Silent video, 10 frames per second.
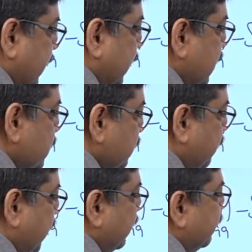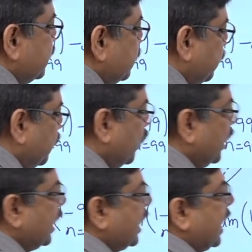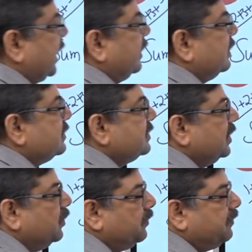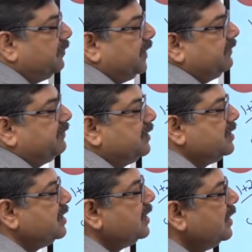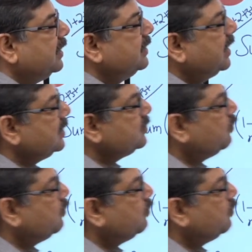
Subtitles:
that is 5. So 4905. That is